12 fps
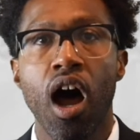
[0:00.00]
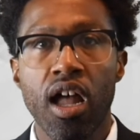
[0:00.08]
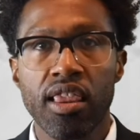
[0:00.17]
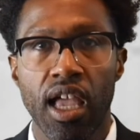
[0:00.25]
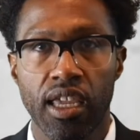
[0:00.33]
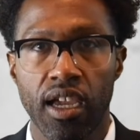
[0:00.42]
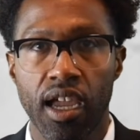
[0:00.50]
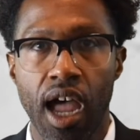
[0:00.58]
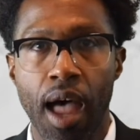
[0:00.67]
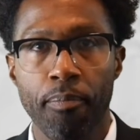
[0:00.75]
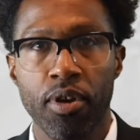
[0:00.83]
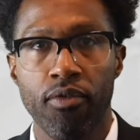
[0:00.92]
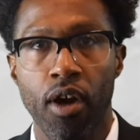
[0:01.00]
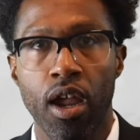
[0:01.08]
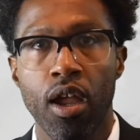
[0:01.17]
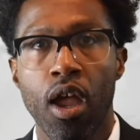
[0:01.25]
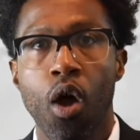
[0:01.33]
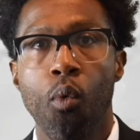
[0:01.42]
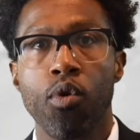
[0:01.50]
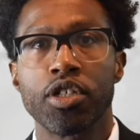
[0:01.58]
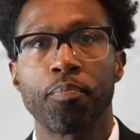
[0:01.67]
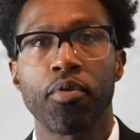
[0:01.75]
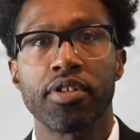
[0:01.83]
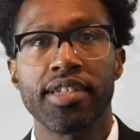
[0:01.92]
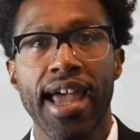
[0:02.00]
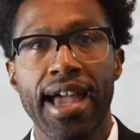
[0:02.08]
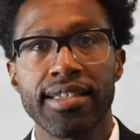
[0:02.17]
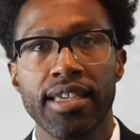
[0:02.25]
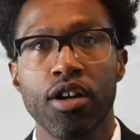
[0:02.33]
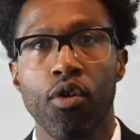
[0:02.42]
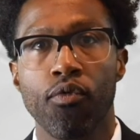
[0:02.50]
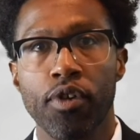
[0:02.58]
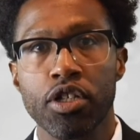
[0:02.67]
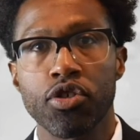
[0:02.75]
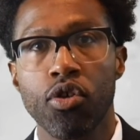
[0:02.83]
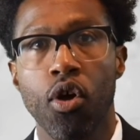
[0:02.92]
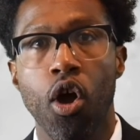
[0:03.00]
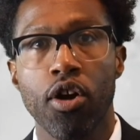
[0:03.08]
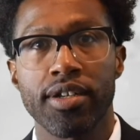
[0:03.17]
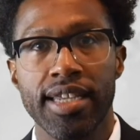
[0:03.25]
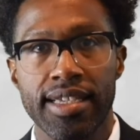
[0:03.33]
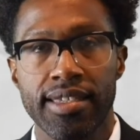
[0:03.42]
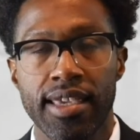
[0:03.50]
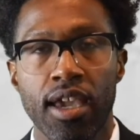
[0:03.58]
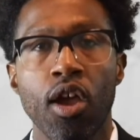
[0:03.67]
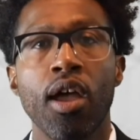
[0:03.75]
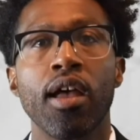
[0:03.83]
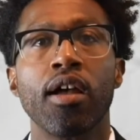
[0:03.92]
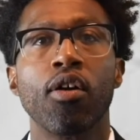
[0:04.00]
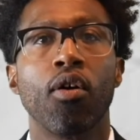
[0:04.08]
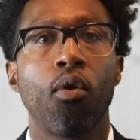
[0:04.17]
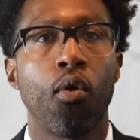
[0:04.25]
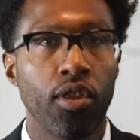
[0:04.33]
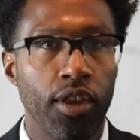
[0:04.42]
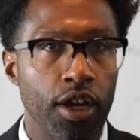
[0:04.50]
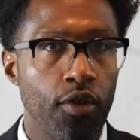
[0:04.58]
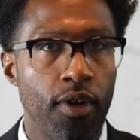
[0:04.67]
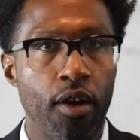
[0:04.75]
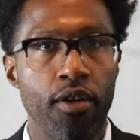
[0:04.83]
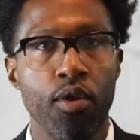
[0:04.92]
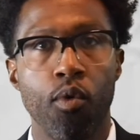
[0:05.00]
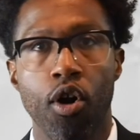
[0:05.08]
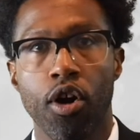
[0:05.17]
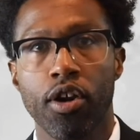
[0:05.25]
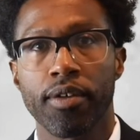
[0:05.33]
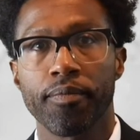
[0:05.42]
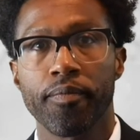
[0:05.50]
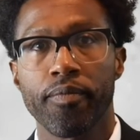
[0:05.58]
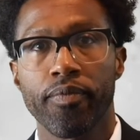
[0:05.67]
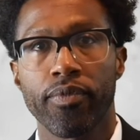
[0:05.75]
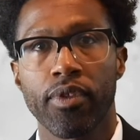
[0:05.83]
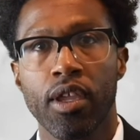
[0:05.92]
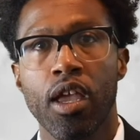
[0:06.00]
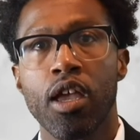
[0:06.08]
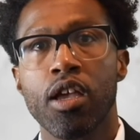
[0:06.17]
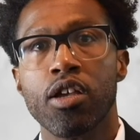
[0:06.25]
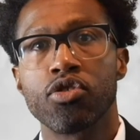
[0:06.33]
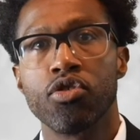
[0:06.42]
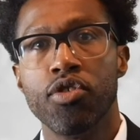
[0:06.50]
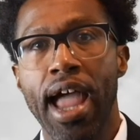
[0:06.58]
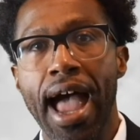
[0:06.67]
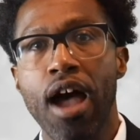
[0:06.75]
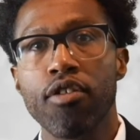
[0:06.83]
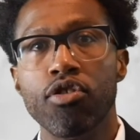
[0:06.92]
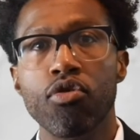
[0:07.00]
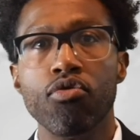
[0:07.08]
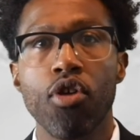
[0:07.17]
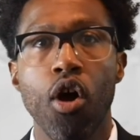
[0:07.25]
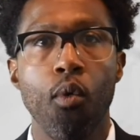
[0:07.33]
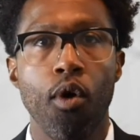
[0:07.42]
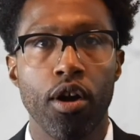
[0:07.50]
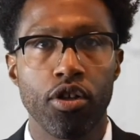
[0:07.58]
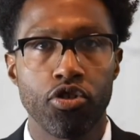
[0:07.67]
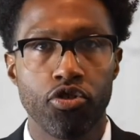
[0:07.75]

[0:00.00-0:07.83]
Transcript: unlike a copyright, which protects an original artistic or literary work. So now you know what a